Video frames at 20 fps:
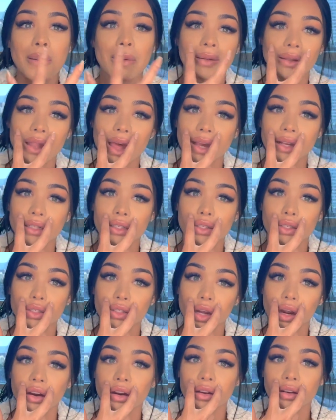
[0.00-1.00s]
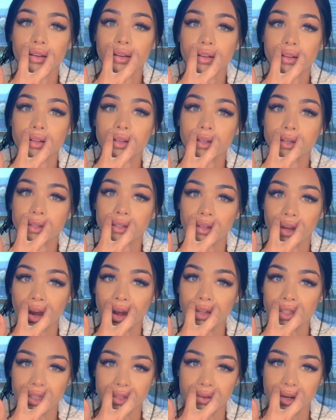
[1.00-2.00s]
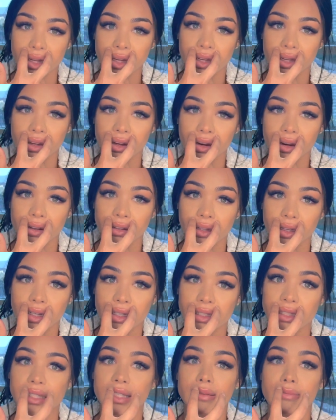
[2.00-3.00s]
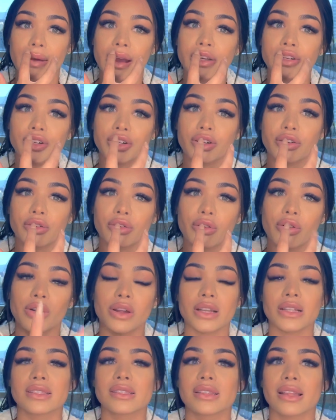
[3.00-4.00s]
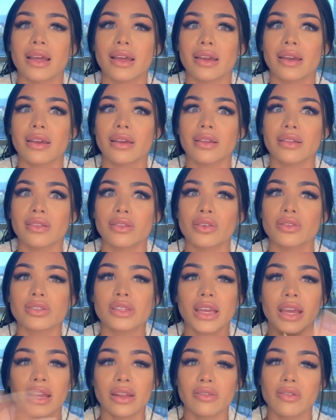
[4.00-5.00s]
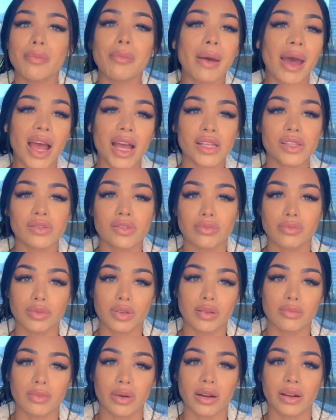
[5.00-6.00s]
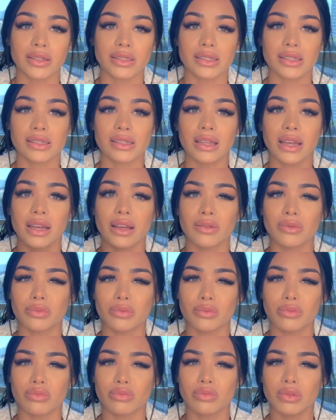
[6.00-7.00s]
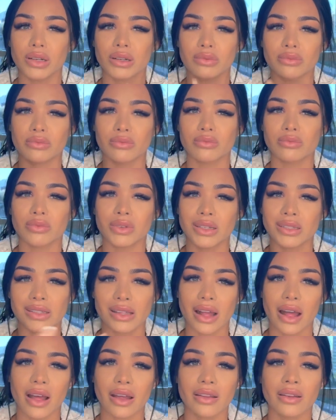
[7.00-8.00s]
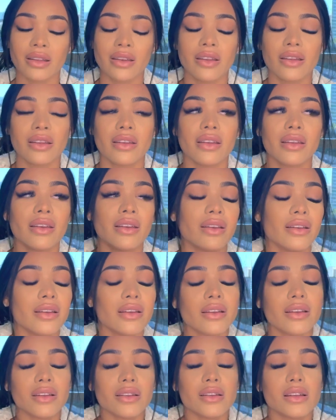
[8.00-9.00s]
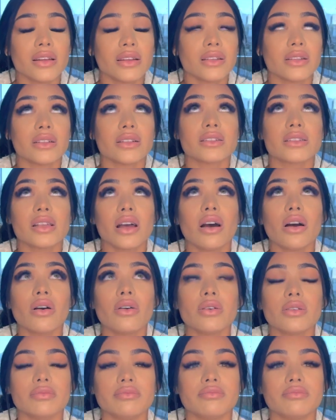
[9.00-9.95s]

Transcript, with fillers: like dark dots right here, like symmetrical. And it's like, those can't even pass for beauty marks. It's like, what, what is that? So